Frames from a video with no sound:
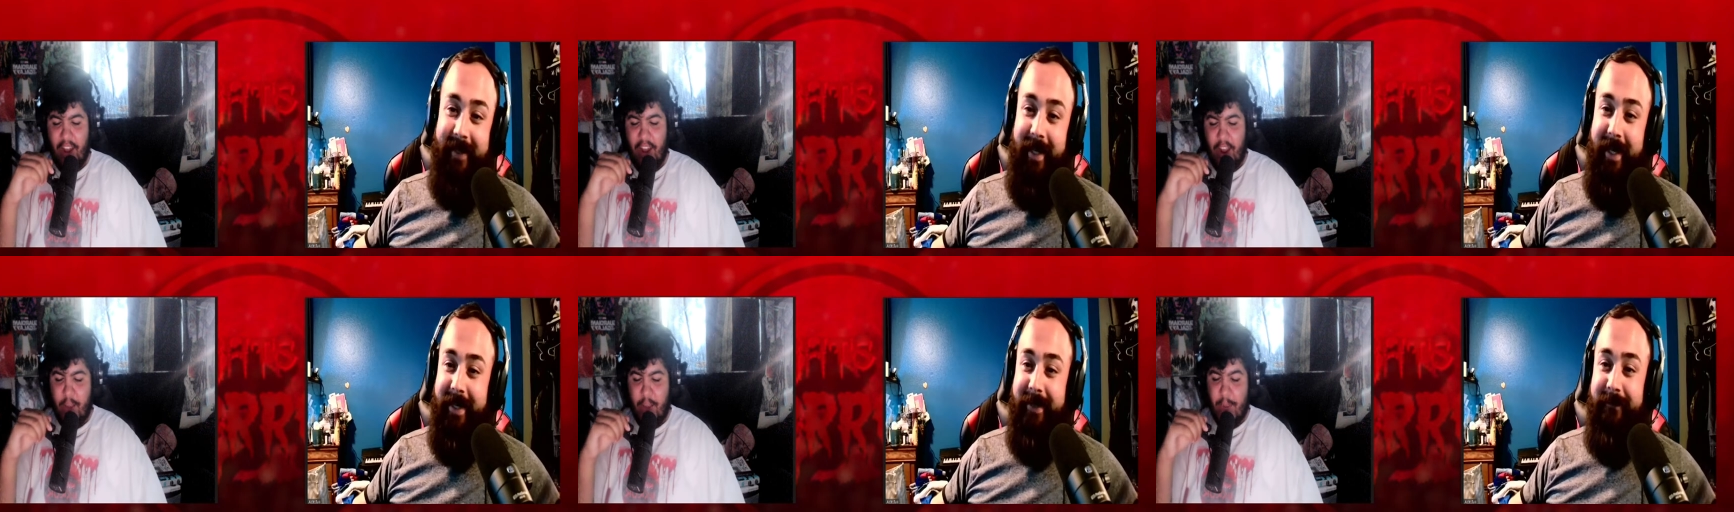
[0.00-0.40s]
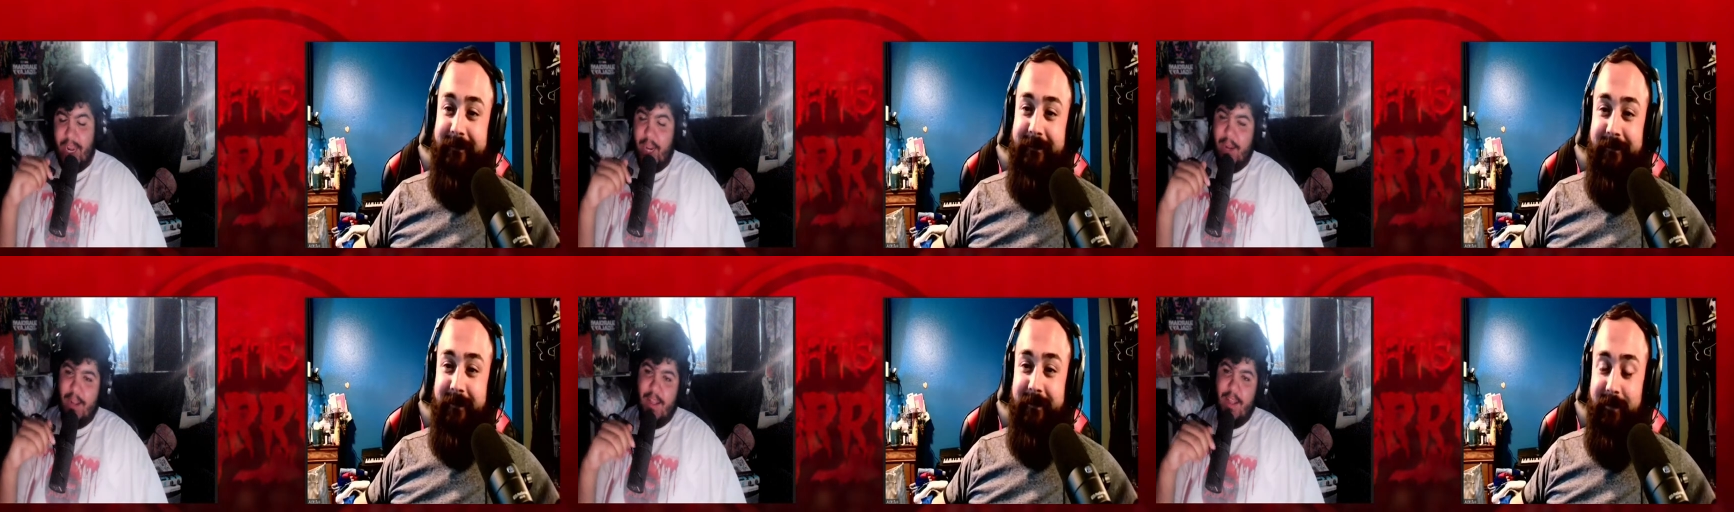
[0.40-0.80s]
Speaker 1: are you yeah. ready
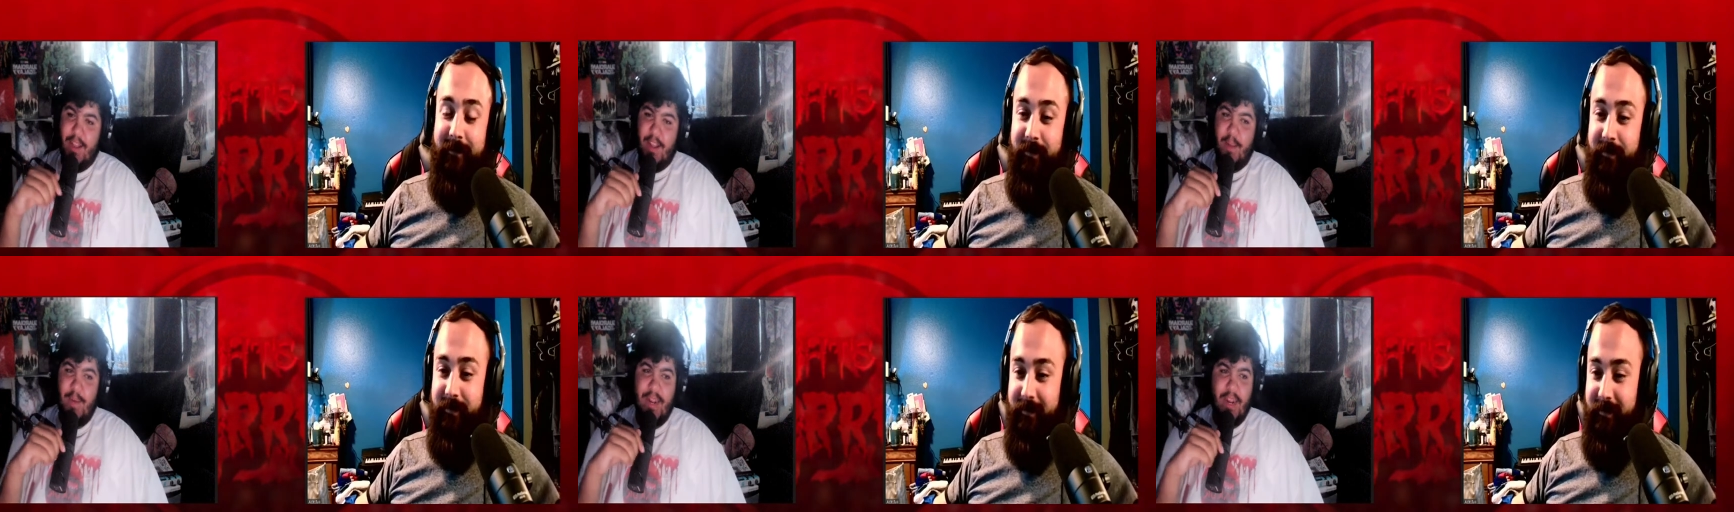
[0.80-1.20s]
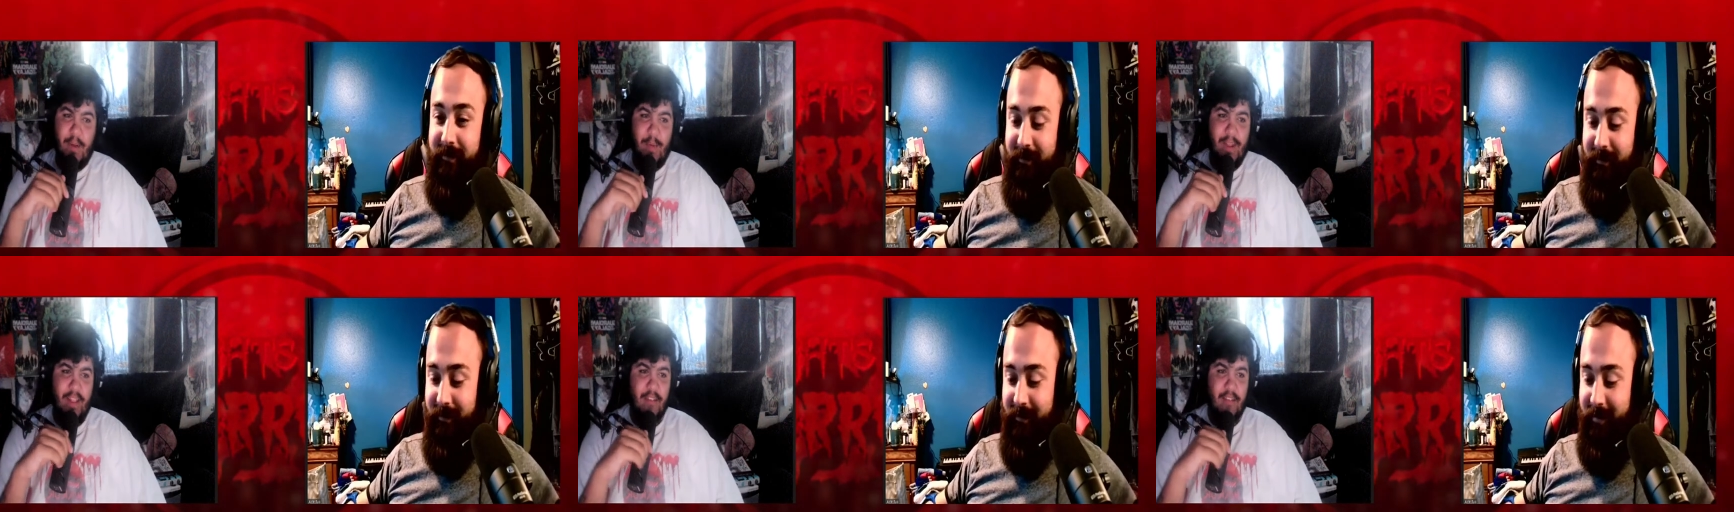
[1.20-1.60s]
to Are you ready to
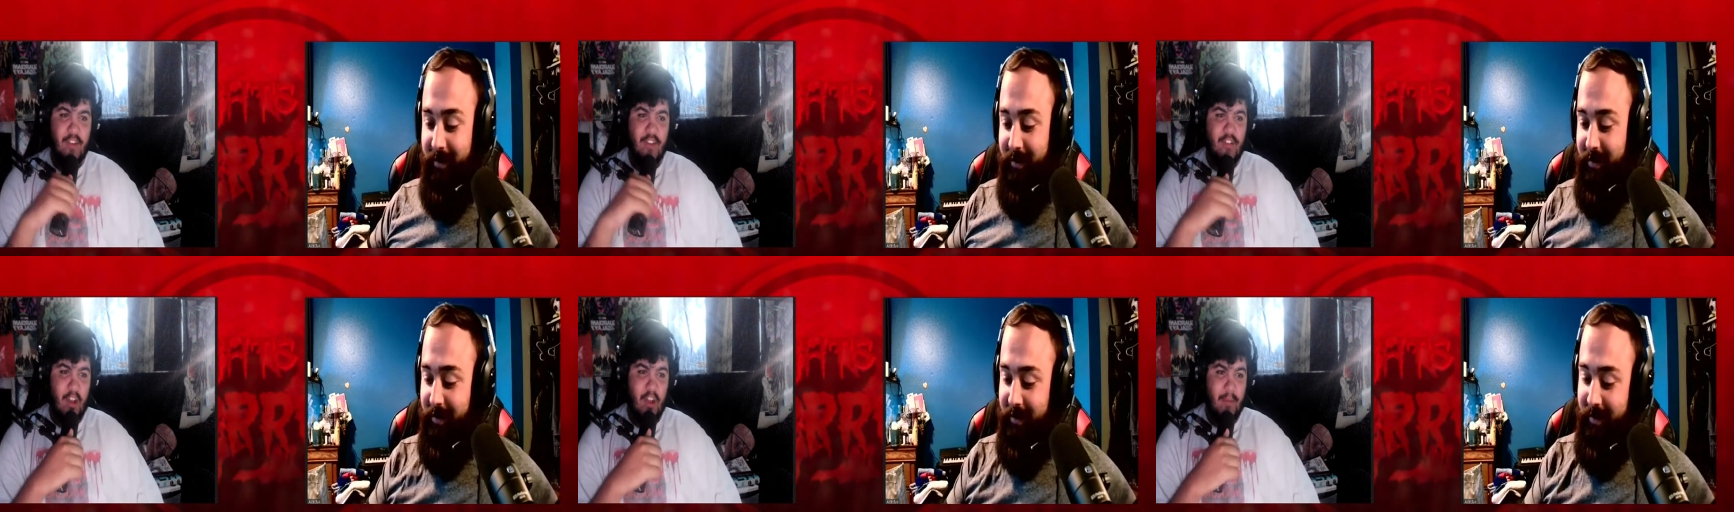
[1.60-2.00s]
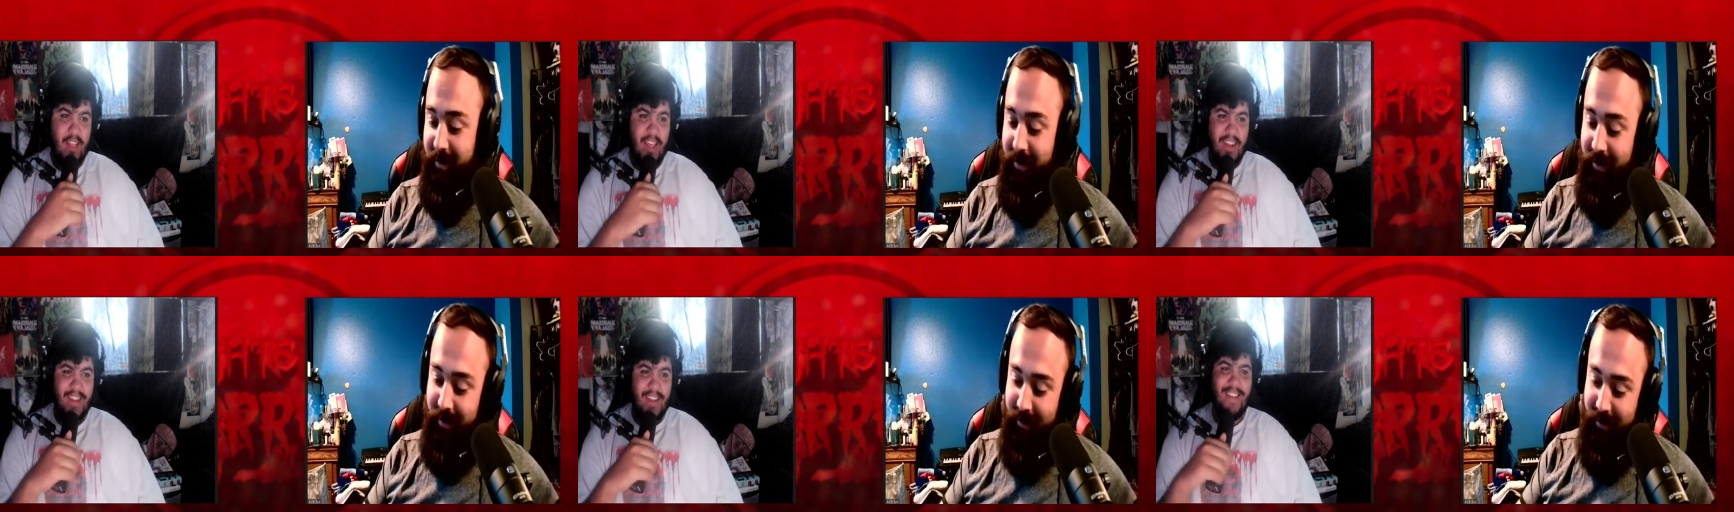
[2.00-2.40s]
relive your trauma
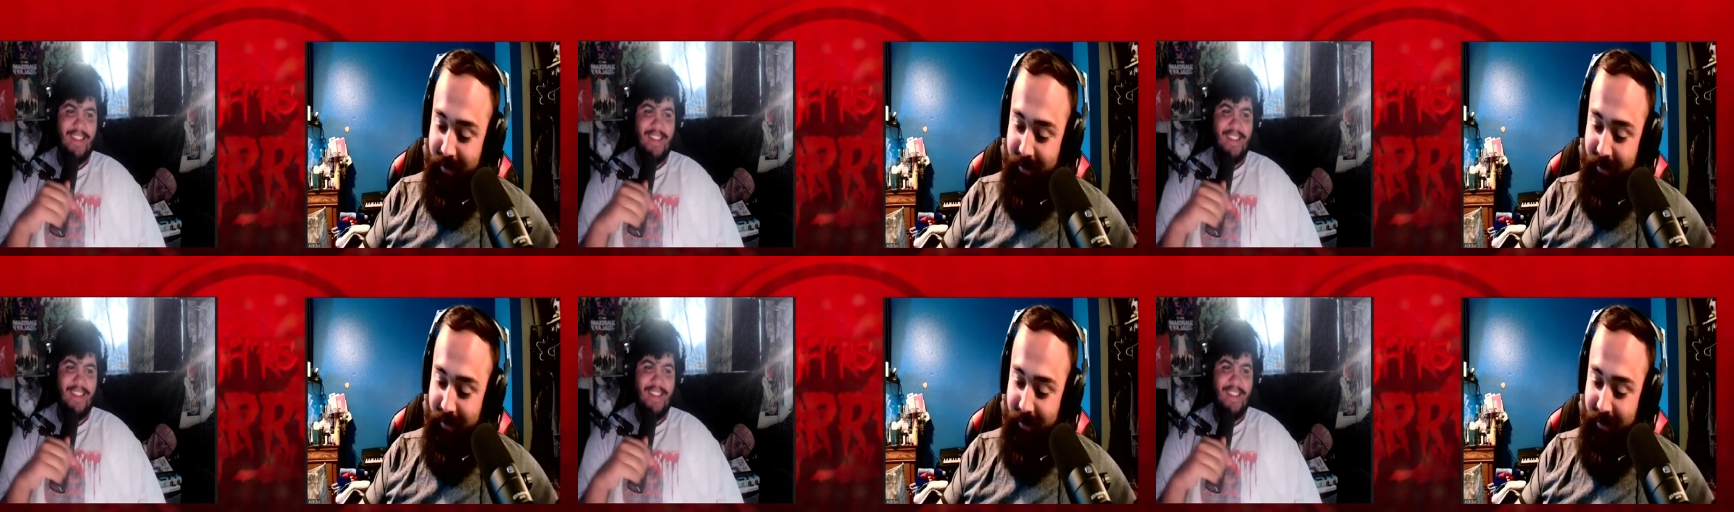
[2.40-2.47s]
then?